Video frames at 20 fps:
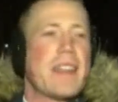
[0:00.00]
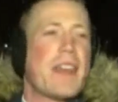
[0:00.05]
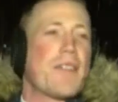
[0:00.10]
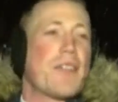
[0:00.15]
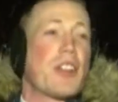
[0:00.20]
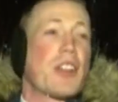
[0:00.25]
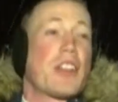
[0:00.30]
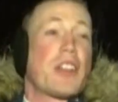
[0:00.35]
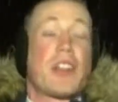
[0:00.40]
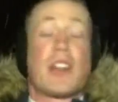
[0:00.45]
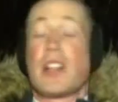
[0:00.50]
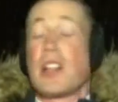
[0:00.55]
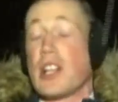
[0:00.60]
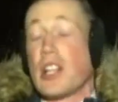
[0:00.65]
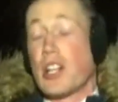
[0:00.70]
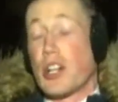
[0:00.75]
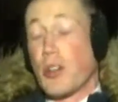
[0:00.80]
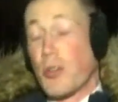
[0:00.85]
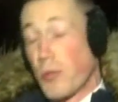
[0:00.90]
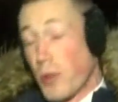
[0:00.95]
They have the
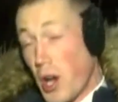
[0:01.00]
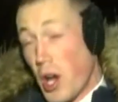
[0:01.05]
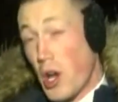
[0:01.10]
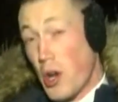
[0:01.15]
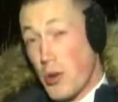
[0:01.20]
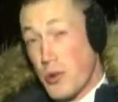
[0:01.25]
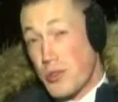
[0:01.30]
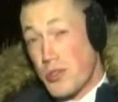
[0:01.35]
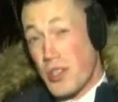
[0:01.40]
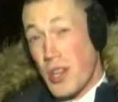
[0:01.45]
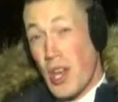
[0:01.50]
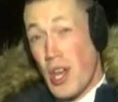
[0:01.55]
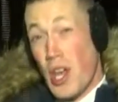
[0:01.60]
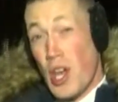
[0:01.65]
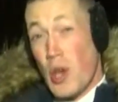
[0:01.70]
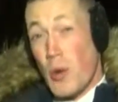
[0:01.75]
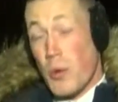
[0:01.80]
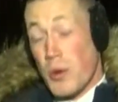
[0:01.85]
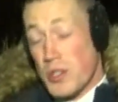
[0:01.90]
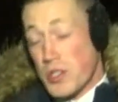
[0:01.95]
clear roads,
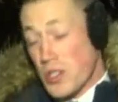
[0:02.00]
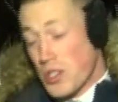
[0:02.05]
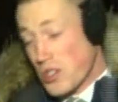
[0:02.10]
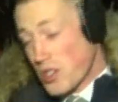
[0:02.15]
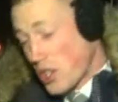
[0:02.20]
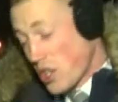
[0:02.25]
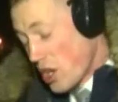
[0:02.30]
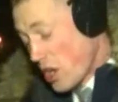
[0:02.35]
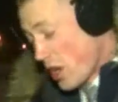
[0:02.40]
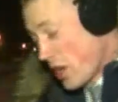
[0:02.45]
which is